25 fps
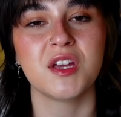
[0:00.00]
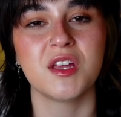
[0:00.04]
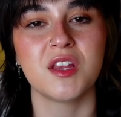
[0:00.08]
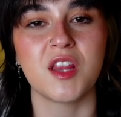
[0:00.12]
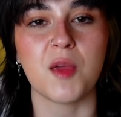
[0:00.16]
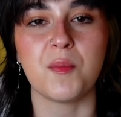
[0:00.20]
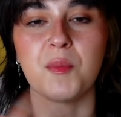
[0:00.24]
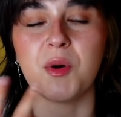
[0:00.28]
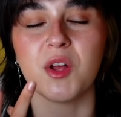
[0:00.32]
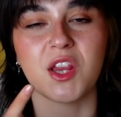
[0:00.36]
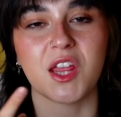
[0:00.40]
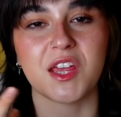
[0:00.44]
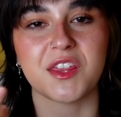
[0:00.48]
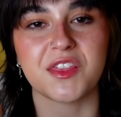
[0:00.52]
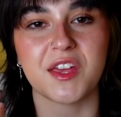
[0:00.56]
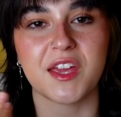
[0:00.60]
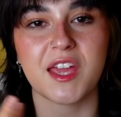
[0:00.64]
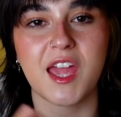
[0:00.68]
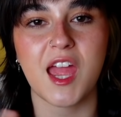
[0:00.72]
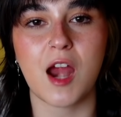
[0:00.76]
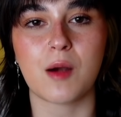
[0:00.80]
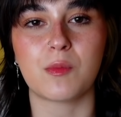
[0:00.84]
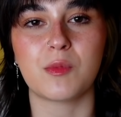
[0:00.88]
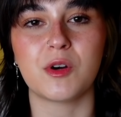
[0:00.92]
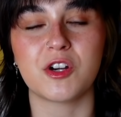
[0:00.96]
They put like the
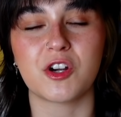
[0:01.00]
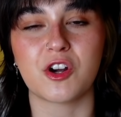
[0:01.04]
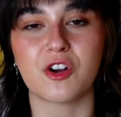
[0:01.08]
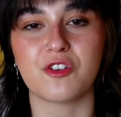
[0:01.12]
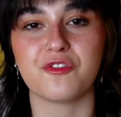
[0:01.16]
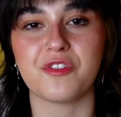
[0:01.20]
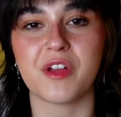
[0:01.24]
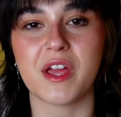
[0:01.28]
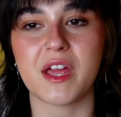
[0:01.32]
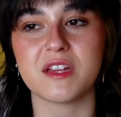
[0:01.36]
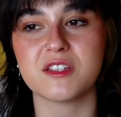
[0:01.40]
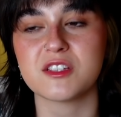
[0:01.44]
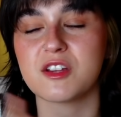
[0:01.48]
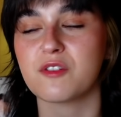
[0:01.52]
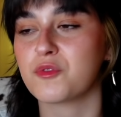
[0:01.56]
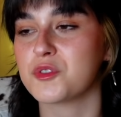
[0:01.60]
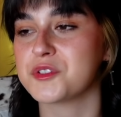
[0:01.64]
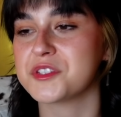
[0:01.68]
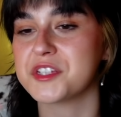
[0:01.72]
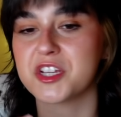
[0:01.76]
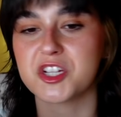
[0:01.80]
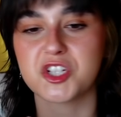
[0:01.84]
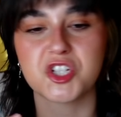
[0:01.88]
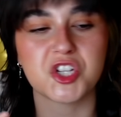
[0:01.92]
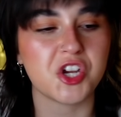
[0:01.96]
camera in our face.
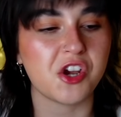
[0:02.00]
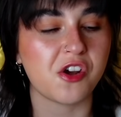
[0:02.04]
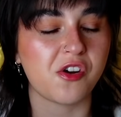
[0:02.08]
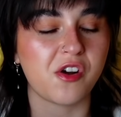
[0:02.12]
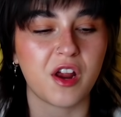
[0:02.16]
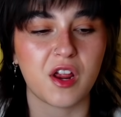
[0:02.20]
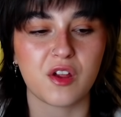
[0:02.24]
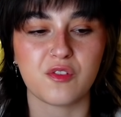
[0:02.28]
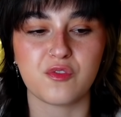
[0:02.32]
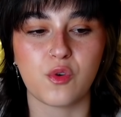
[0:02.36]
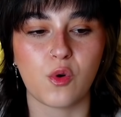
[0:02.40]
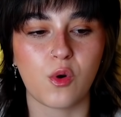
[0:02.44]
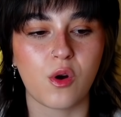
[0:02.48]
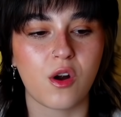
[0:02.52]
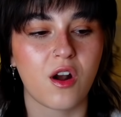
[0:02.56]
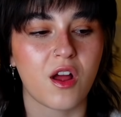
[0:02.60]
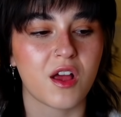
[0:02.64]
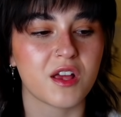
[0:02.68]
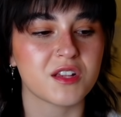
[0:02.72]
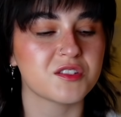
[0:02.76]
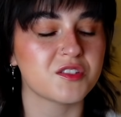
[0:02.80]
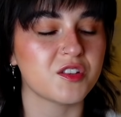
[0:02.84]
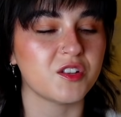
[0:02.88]
Everyone's like cheering for us.